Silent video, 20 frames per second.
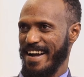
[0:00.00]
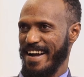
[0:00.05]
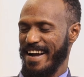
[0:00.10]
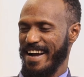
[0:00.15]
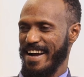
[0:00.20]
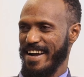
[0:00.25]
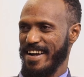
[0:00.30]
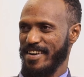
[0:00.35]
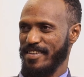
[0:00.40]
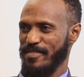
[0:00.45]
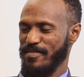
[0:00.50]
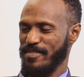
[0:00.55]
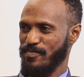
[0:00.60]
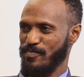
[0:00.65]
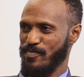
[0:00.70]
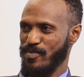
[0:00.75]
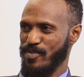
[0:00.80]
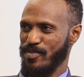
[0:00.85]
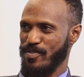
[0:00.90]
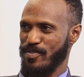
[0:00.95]
I was
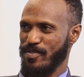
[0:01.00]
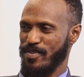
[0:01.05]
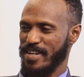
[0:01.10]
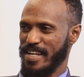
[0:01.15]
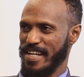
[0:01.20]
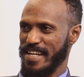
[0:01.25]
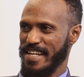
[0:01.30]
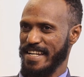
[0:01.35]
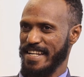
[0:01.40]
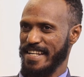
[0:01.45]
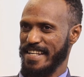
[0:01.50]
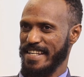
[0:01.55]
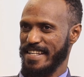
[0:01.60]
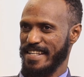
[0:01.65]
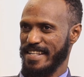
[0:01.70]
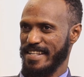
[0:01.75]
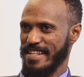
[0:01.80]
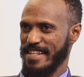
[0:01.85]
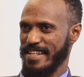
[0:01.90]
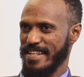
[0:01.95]
born
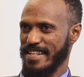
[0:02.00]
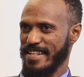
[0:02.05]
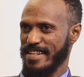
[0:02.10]
in